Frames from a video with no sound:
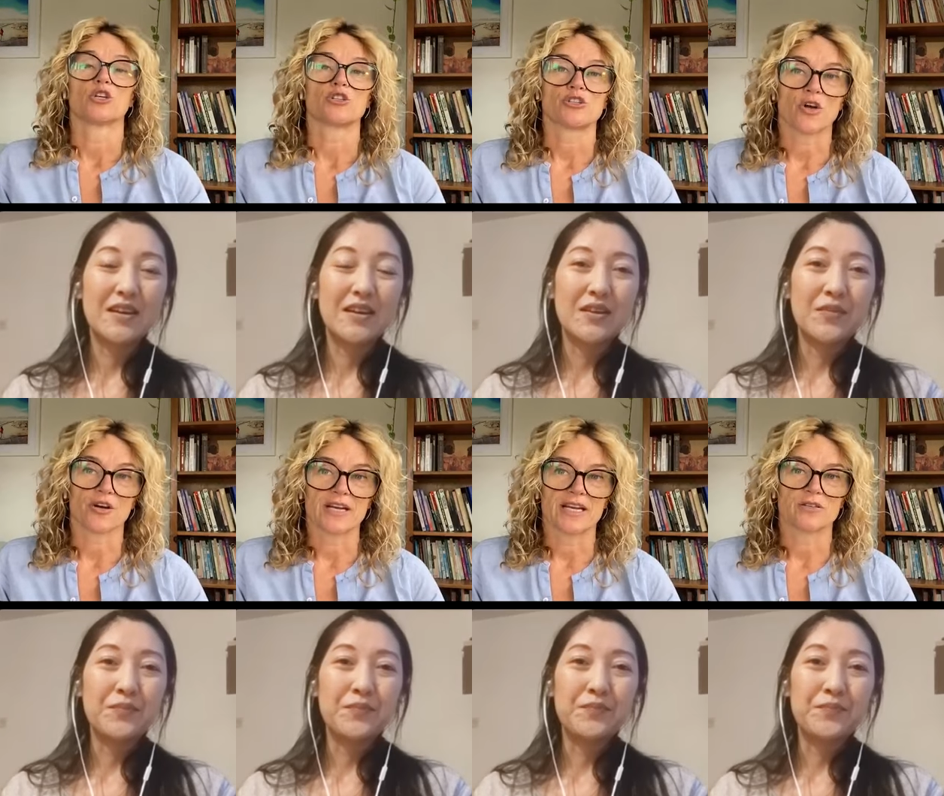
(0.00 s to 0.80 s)

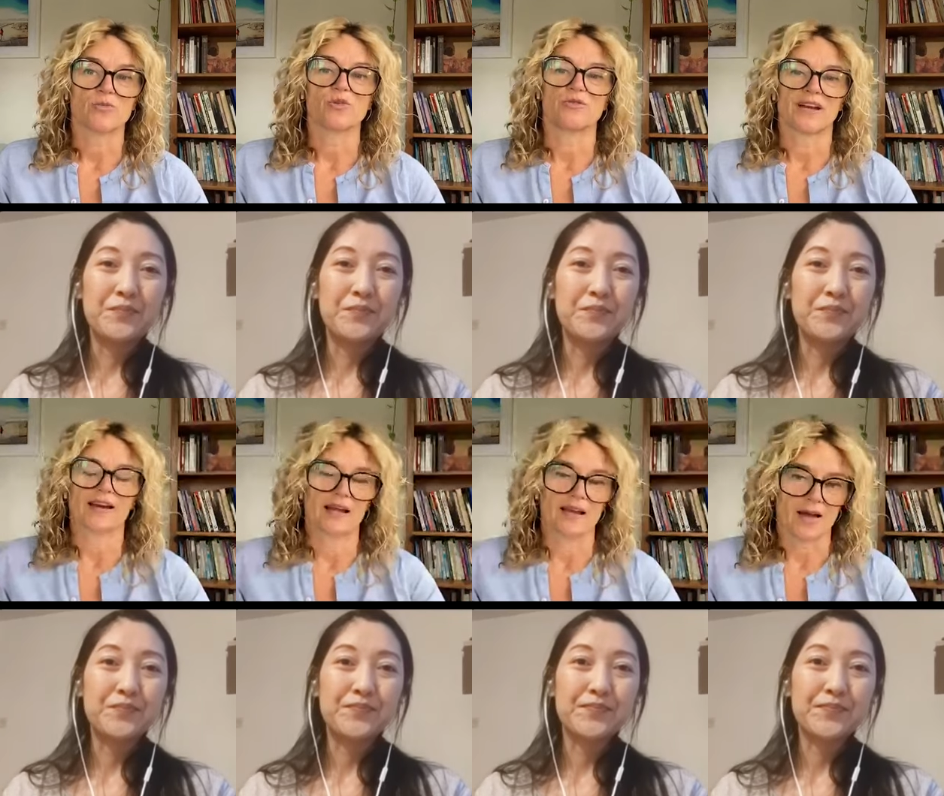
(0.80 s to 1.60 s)
Speaker 1: starting to
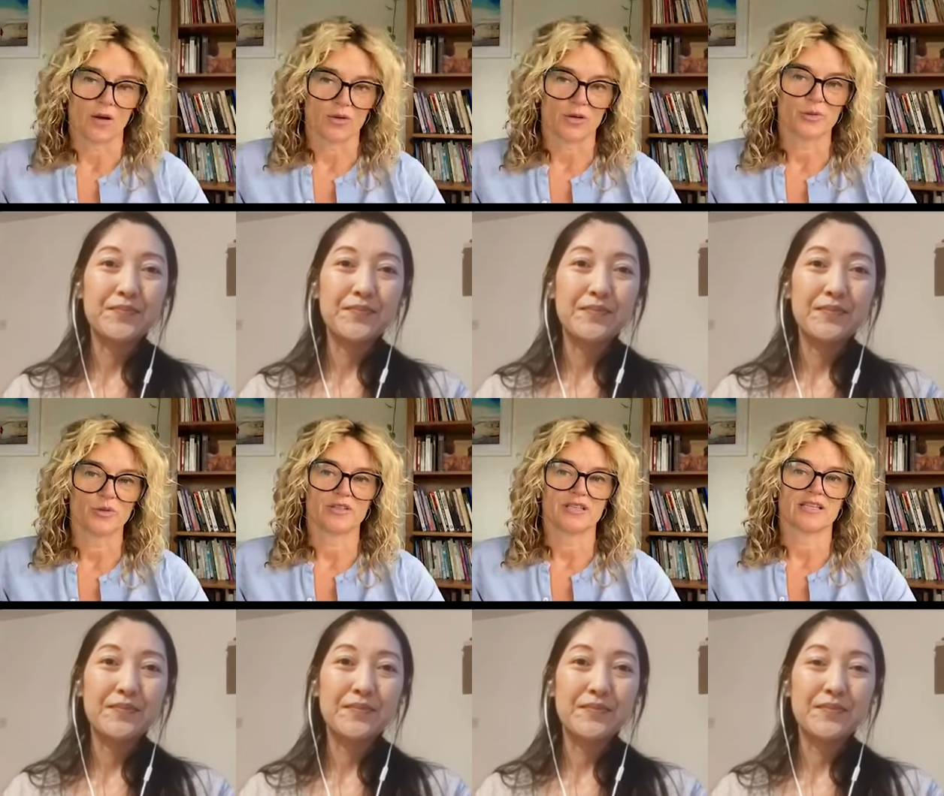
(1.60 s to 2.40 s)
moving in our
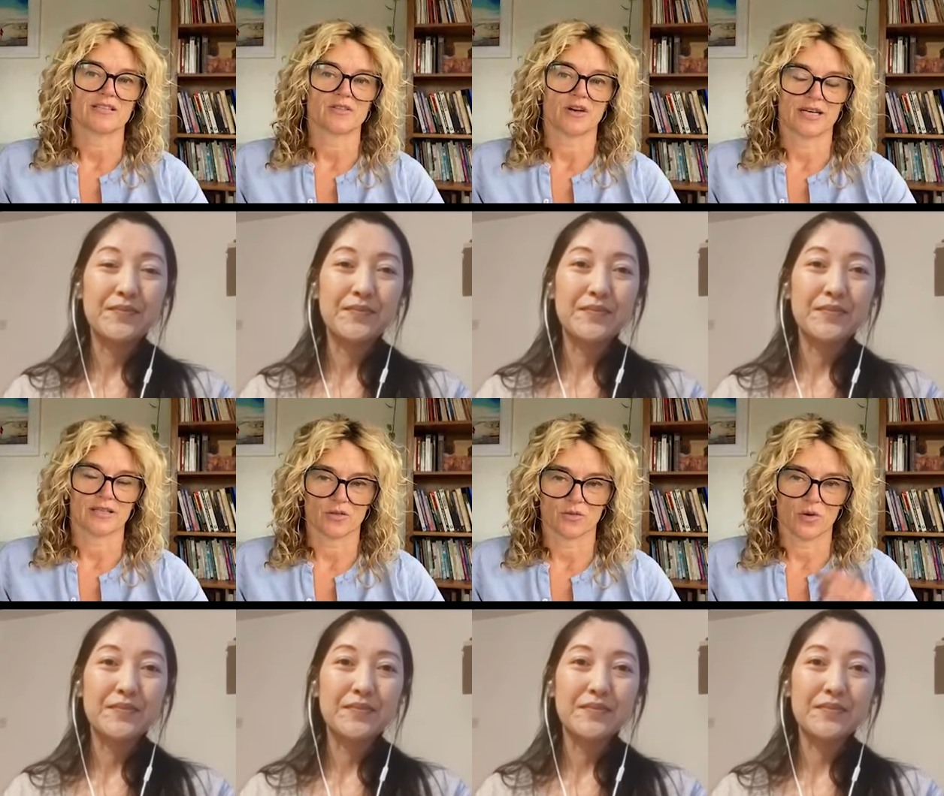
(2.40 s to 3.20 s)
community and
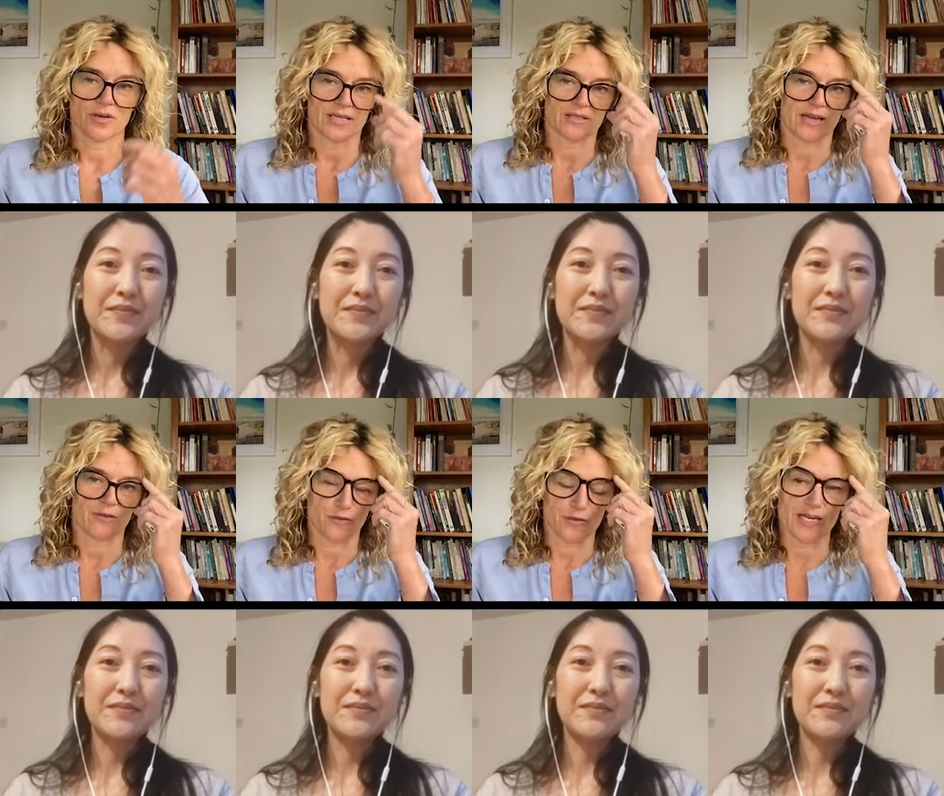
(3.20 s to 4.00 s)
starting to wanting to
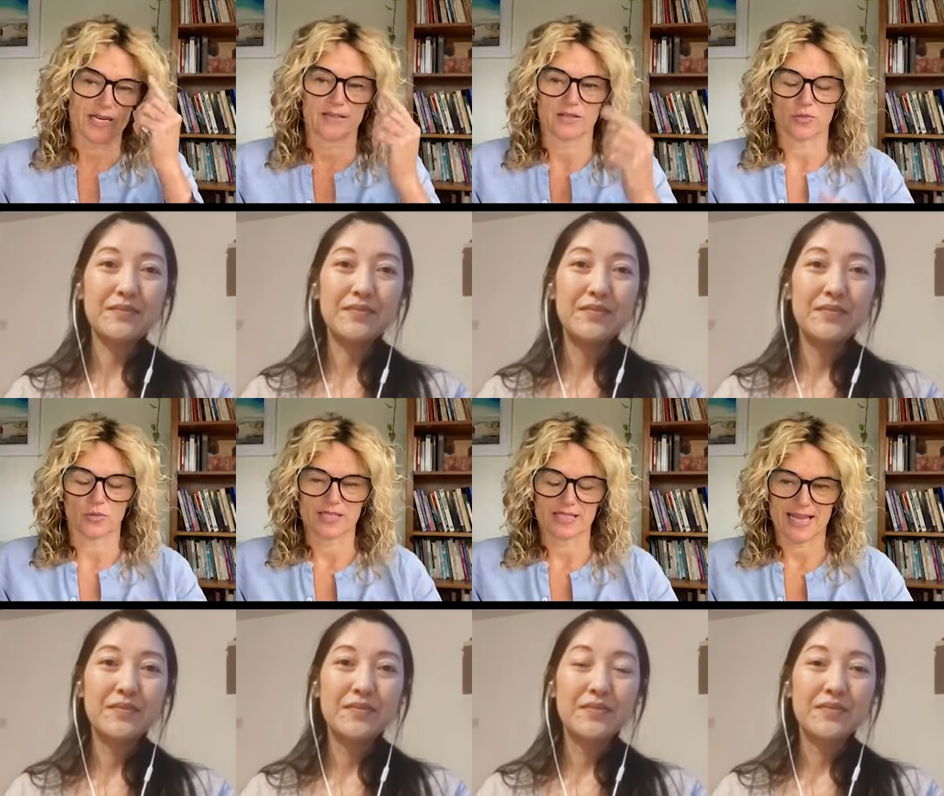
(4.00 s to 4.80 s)
get free and to
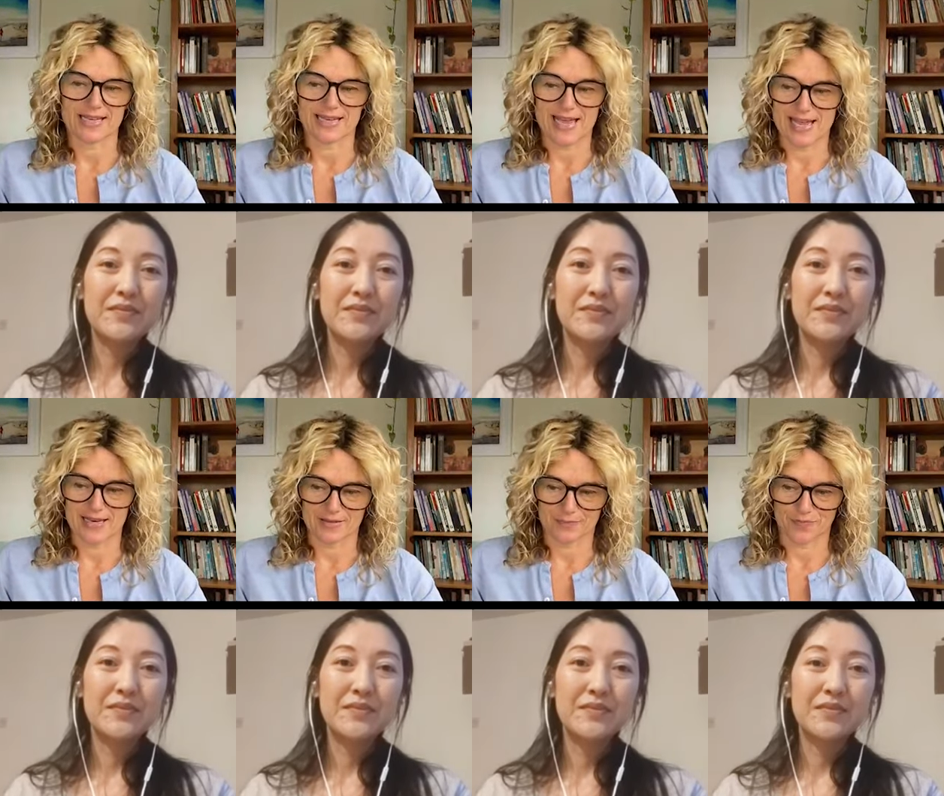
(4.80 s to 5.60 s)
reset
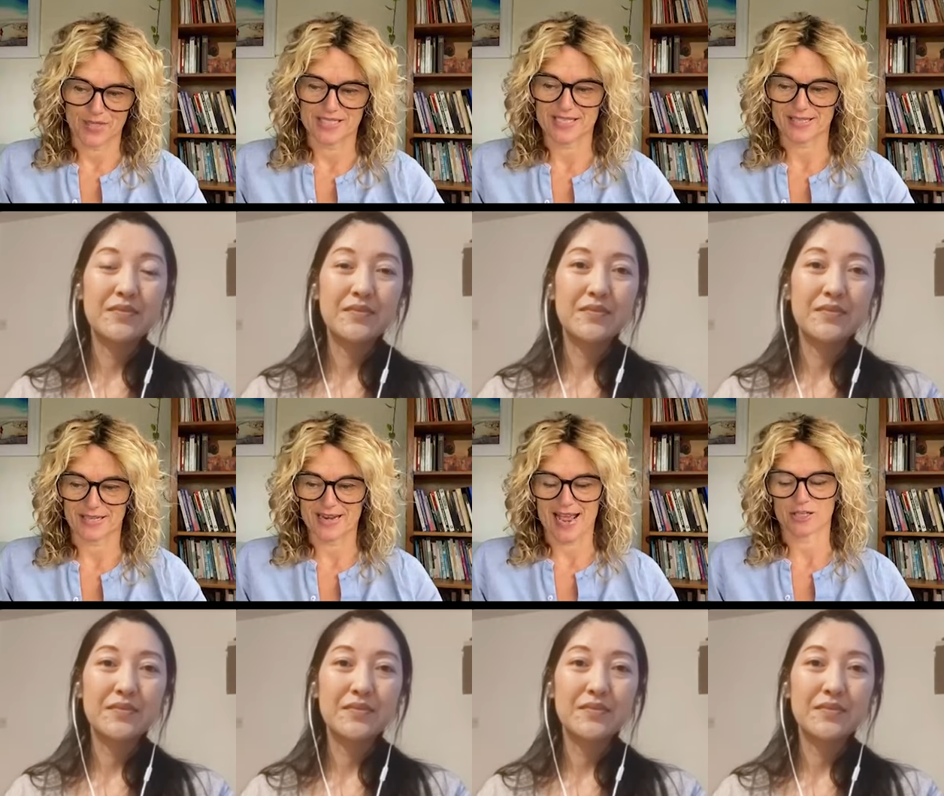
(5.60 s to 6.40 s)
and the
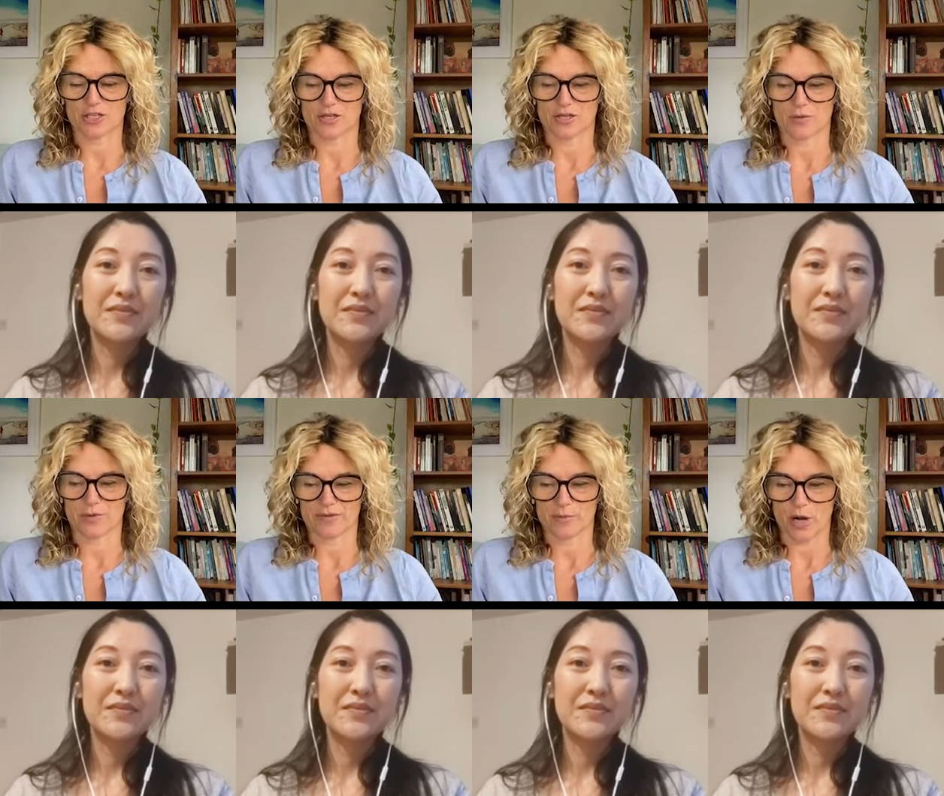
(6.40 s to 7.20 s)
disconnection
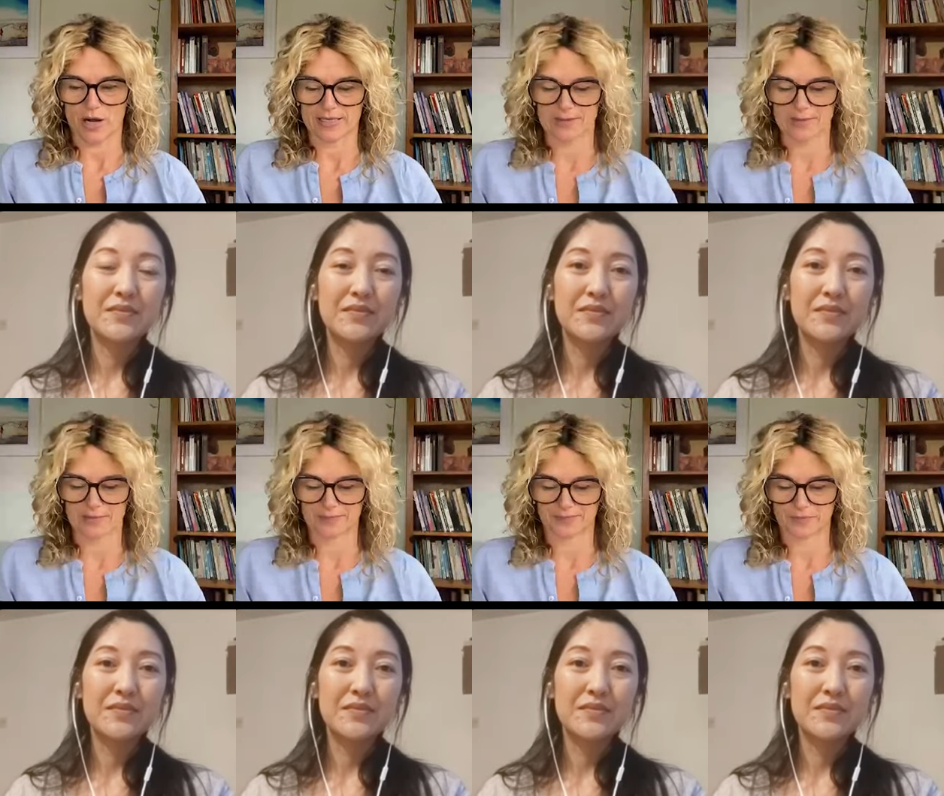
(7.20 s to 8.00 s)
with the body
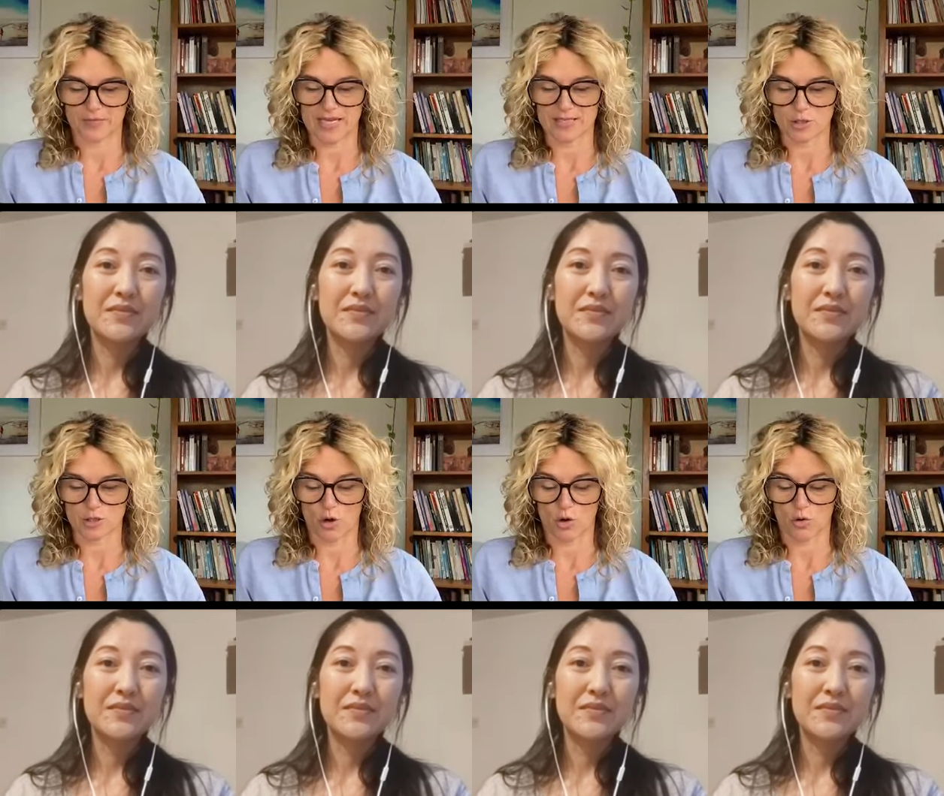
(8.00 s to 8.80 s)
is
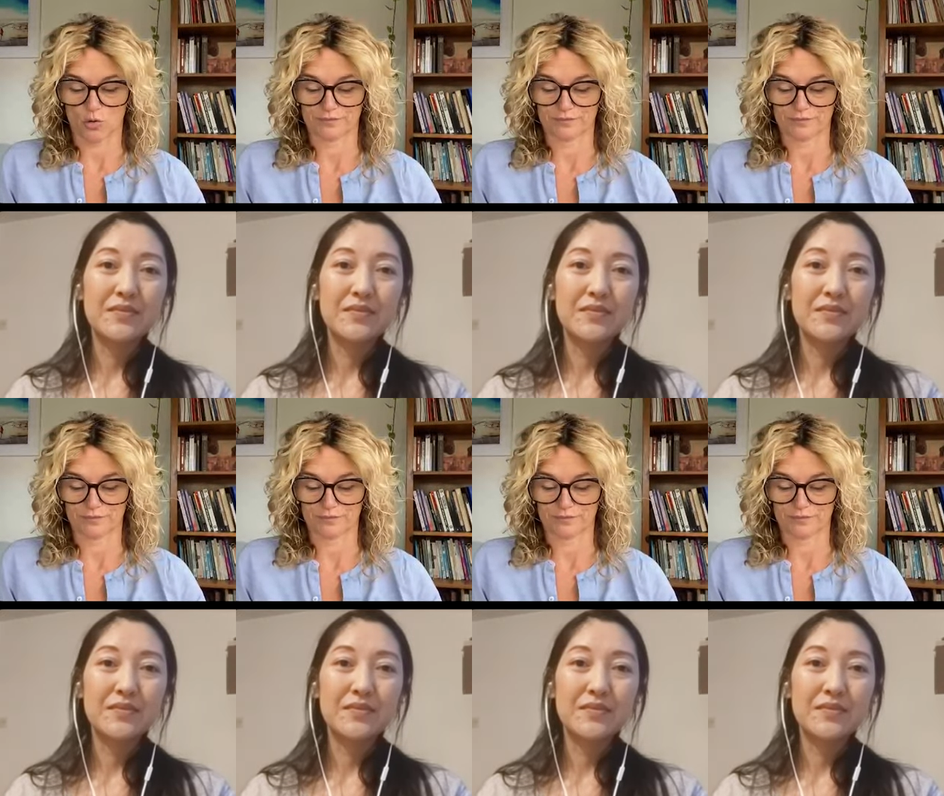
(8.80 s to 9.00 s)
so